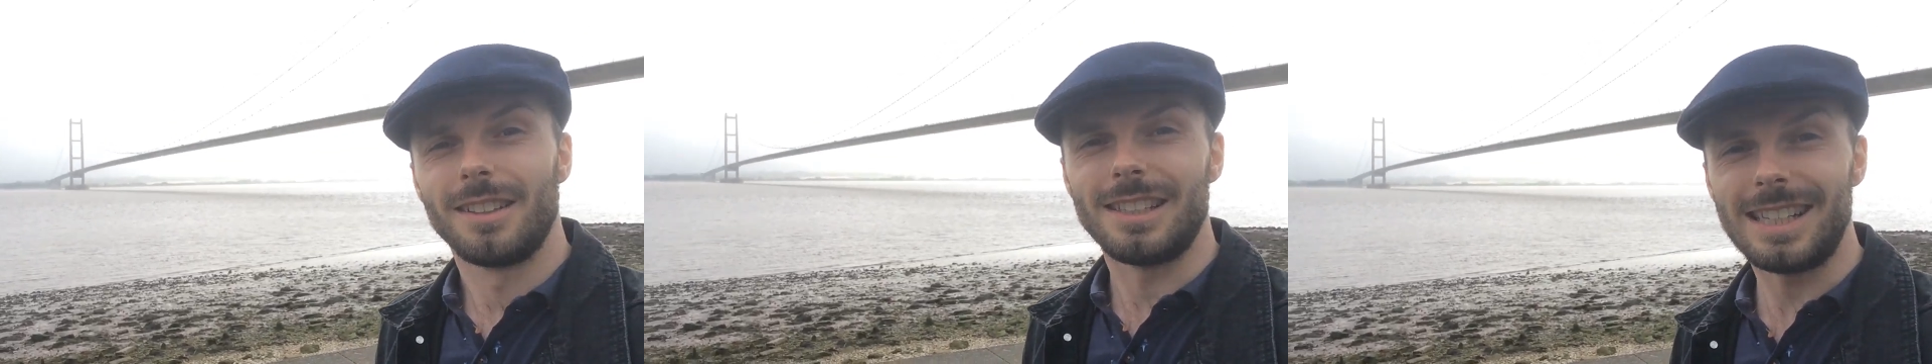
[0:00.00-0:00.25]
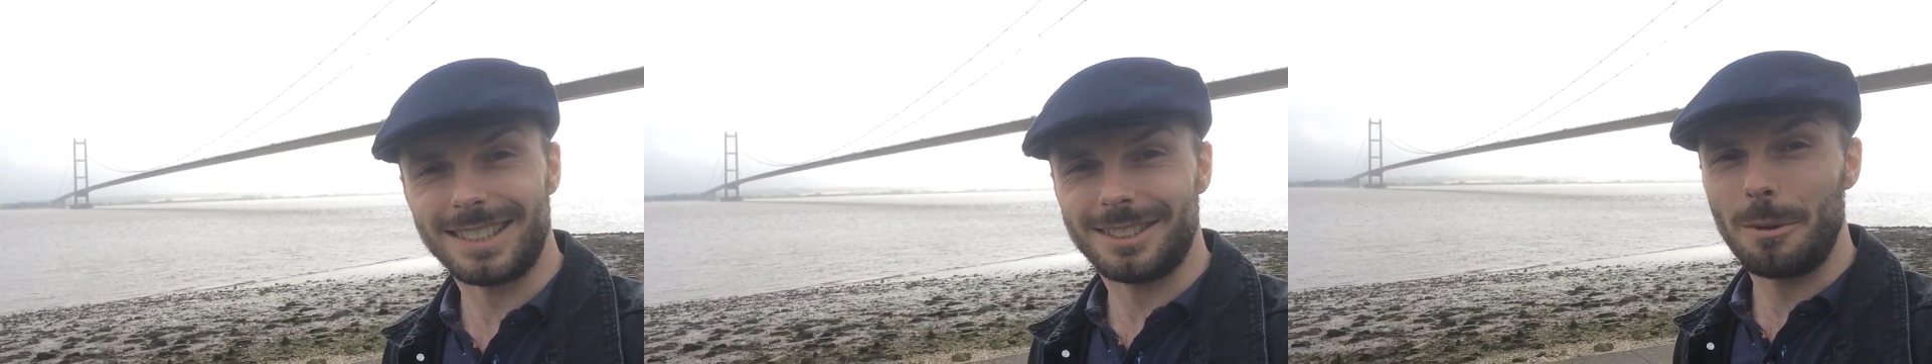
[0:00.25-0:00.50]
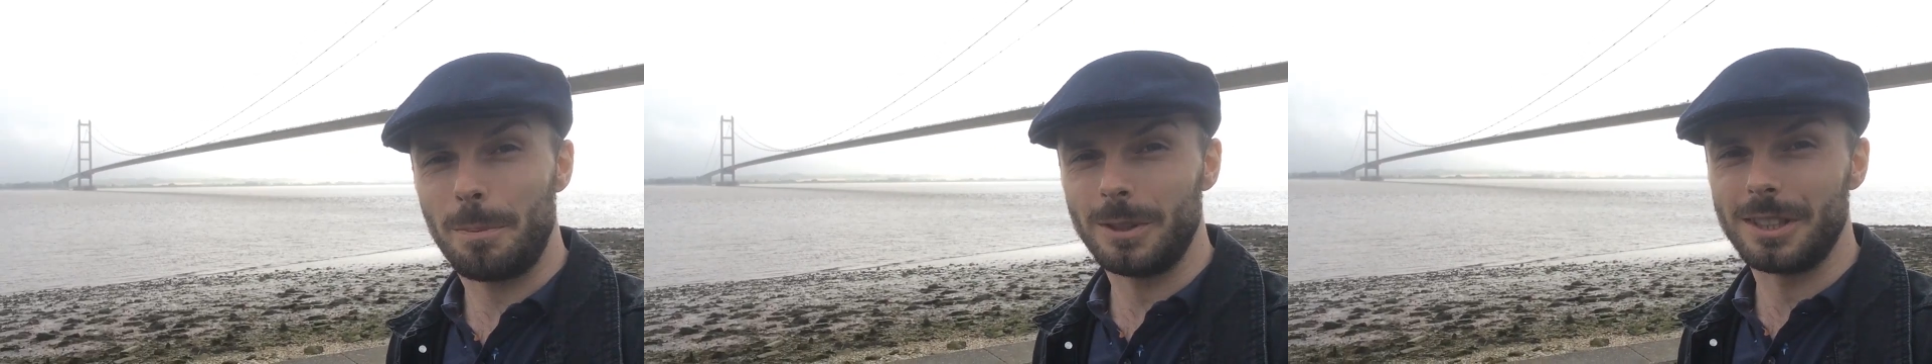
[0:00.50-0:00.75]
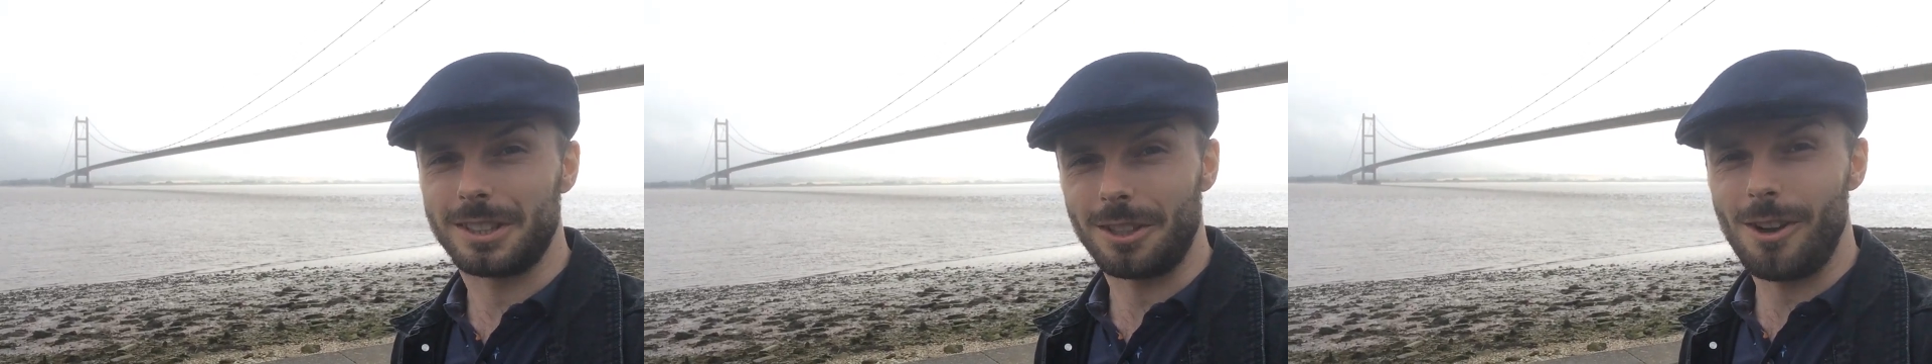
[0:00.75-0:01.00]
The last stop
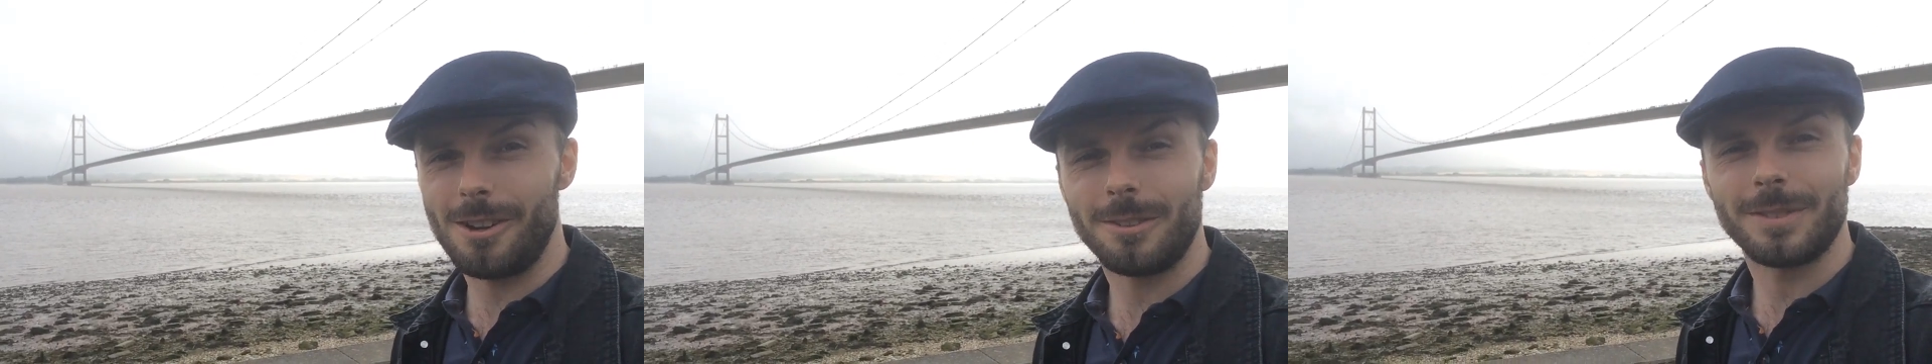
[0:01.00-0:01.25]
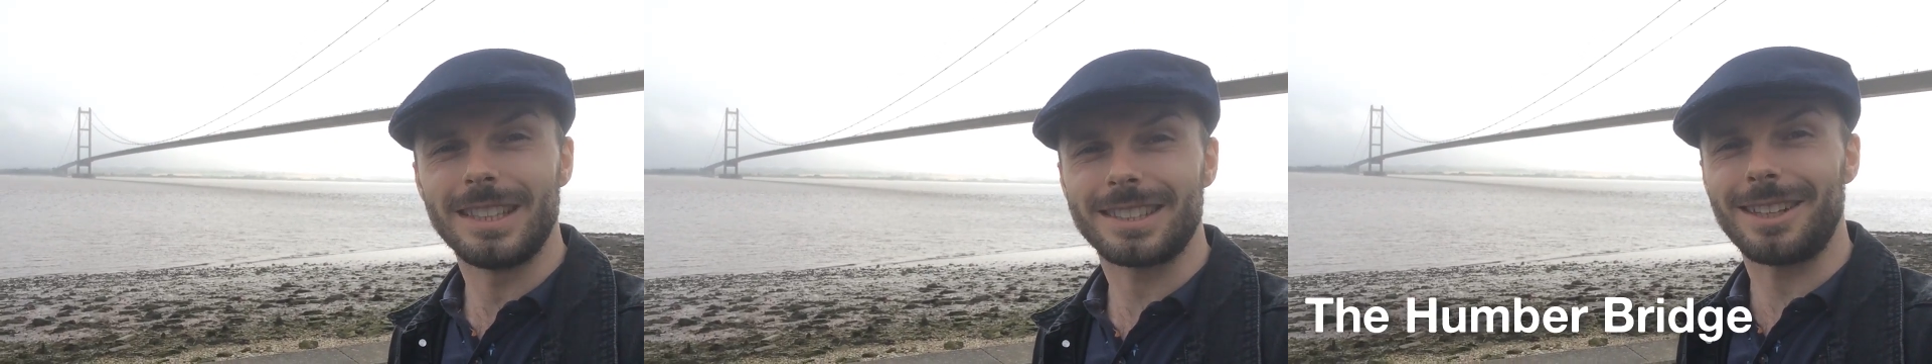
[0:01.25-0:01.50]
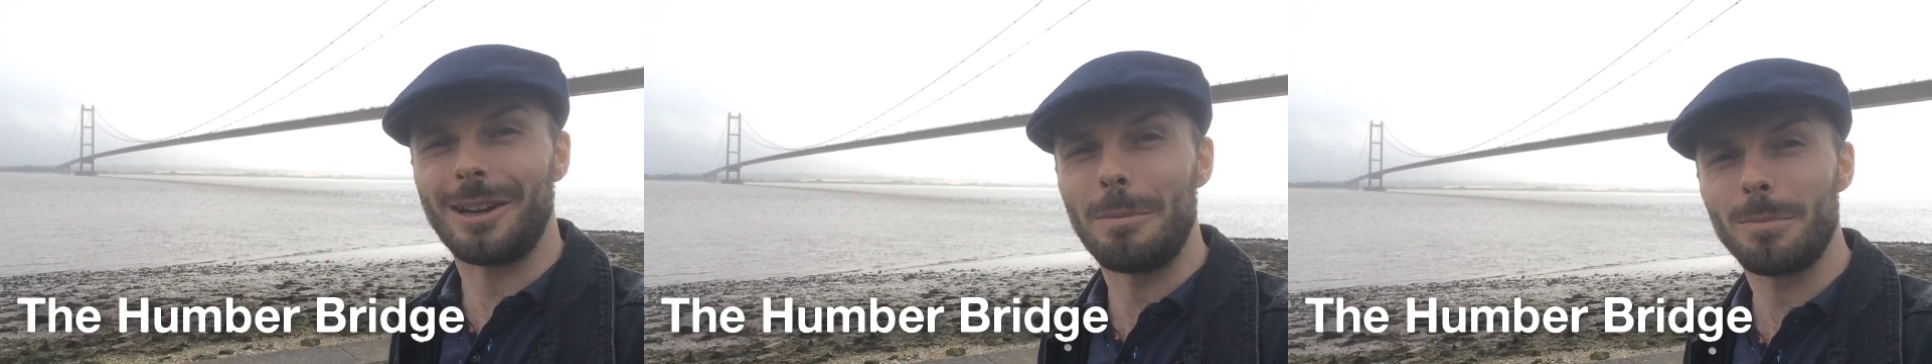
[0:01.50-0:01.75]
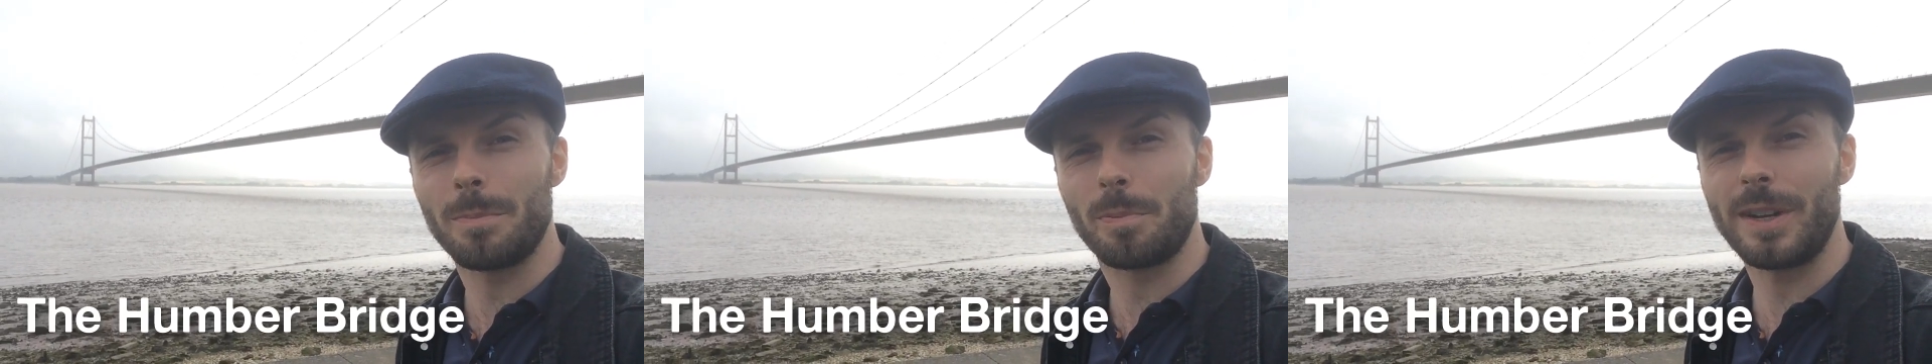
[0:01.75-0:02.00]
on the tour is the
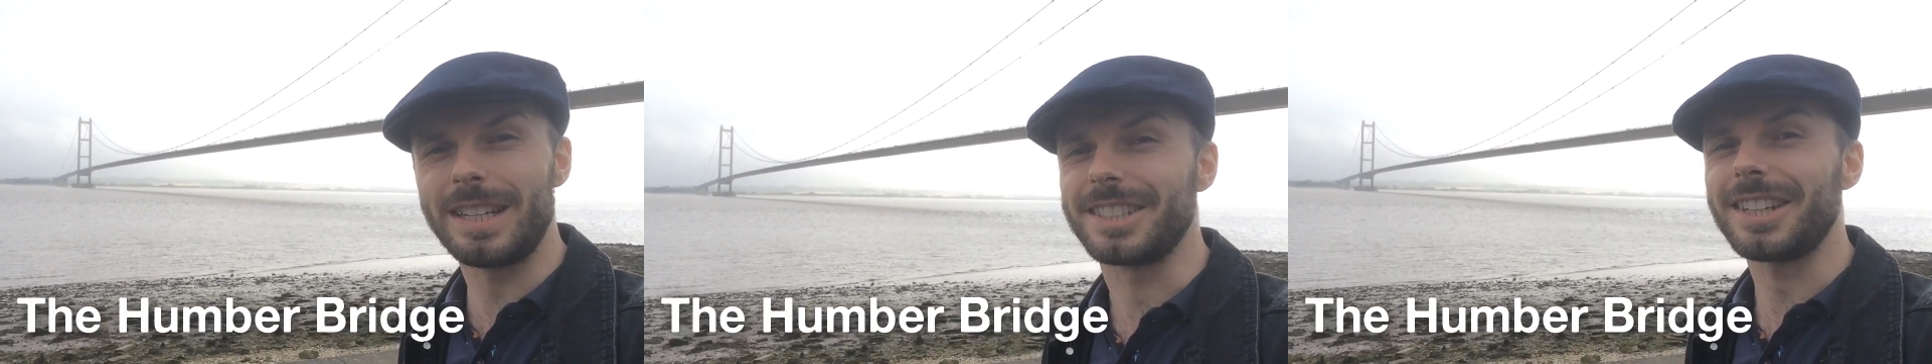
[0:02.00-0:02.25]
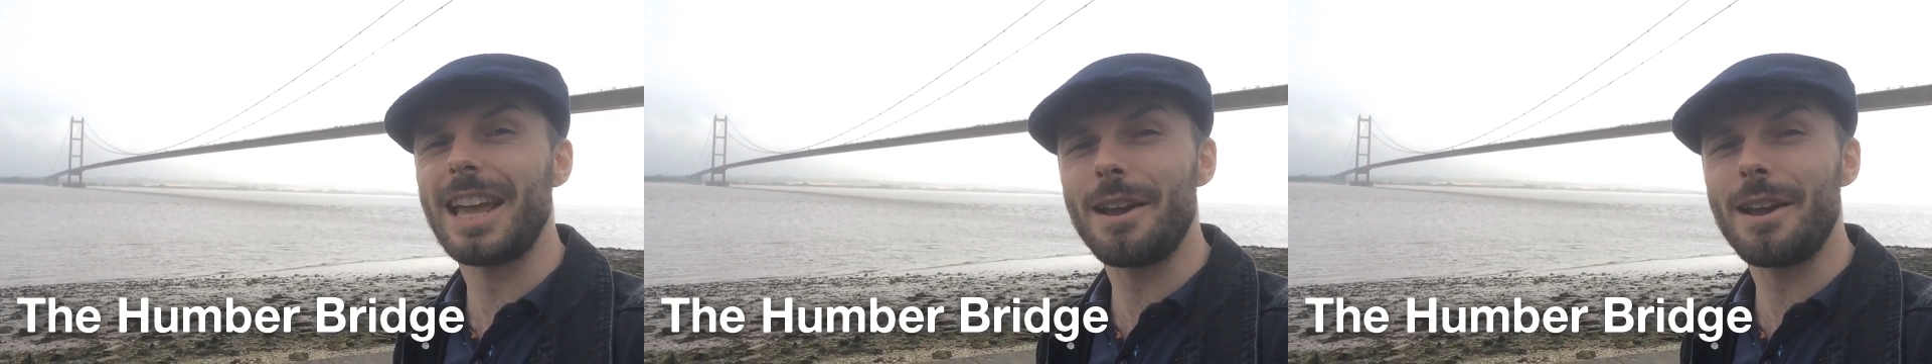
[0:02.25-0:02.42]
Humber Bridge.